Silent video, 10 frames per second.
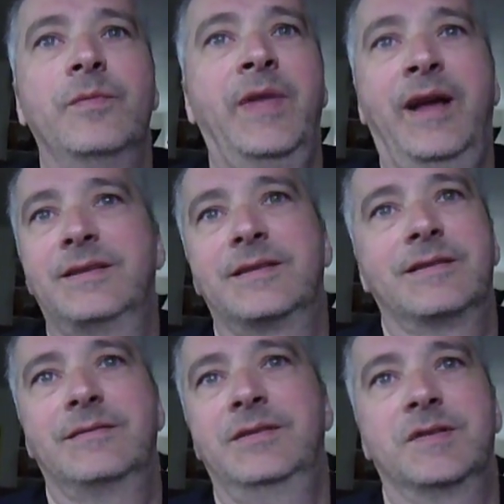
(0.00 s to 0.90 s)
that's
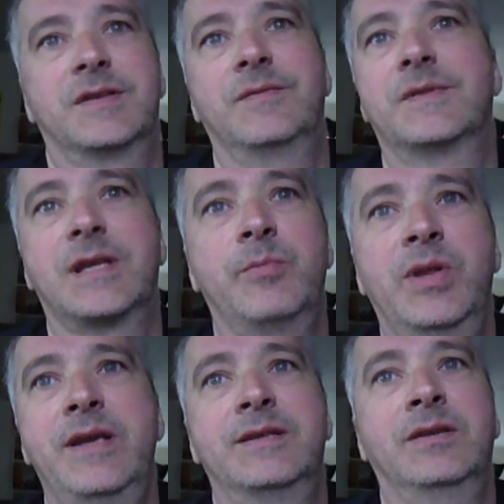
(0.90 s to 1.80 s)
just some
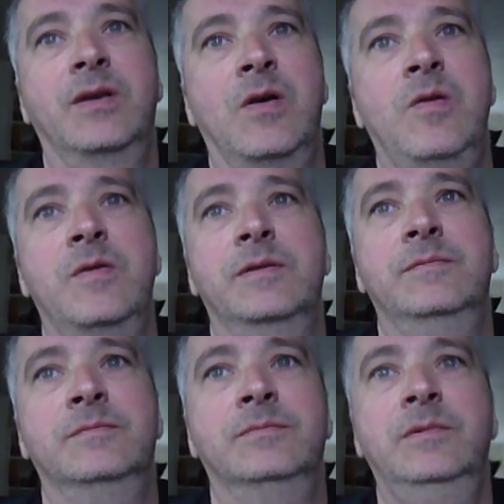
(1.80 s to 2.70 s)
place to go
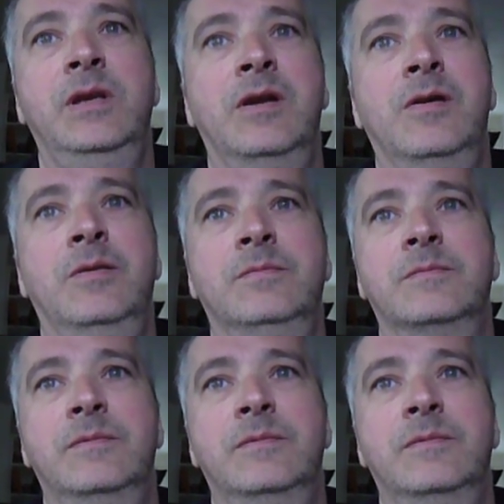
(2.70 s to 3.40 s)
and you know